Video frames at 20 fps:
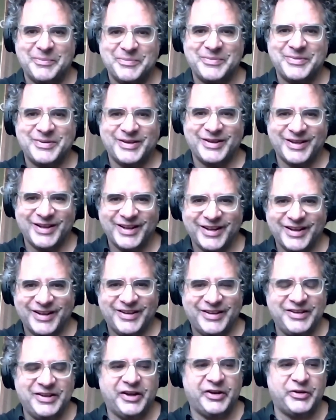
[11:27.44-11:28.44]
um,
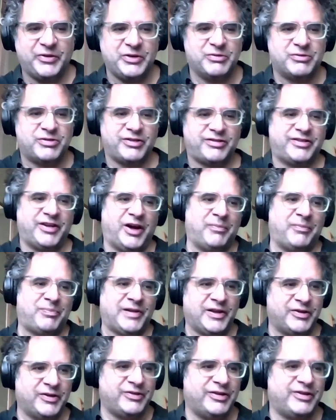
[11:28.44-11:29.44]
you know, you just
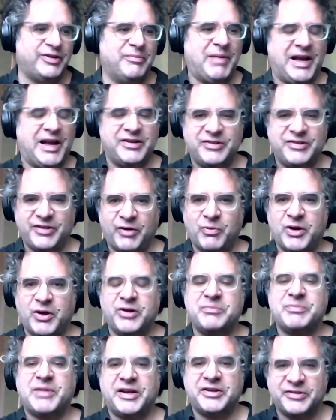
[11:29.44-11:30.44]
uploaded a, manu- a
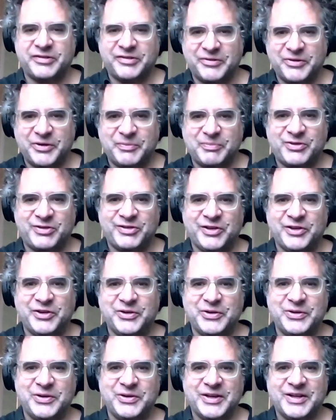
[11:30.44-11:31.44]
Word manuscript
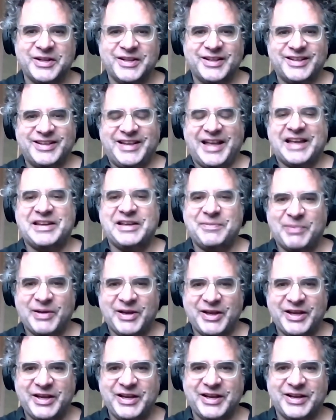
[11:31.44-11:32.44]
to
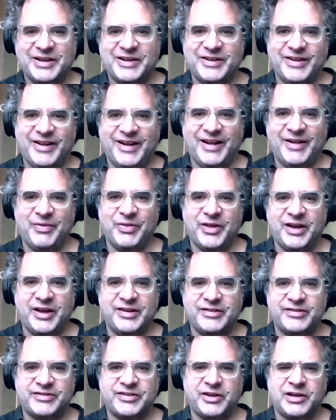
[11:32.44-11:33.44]
KDP, and
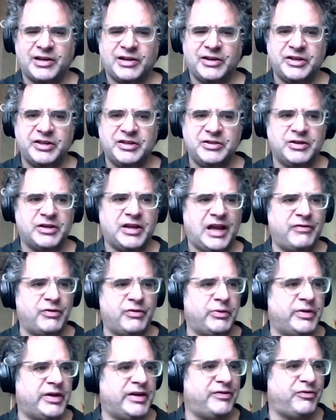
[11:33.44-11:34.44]
then suddenly you gave it
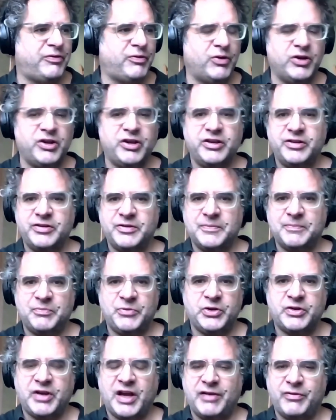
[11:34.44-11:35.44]
away free.
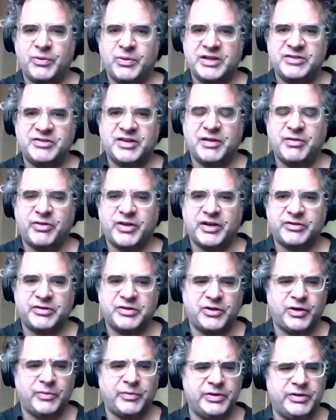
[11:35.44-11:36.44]
You gave away 10,000
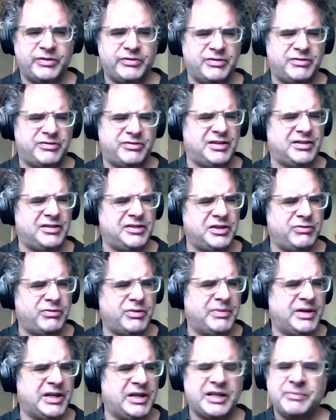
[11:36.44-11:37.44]
copies, and suddenly you were
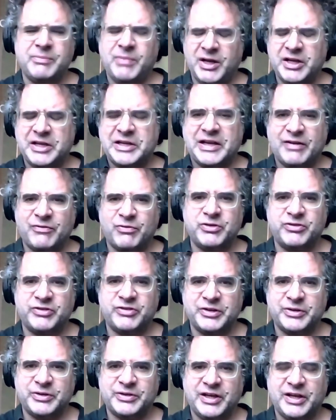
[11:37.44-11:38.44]
making money every
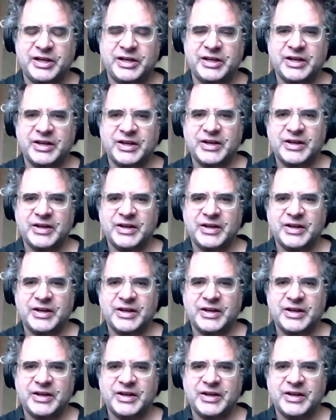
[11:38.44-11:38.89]
single day,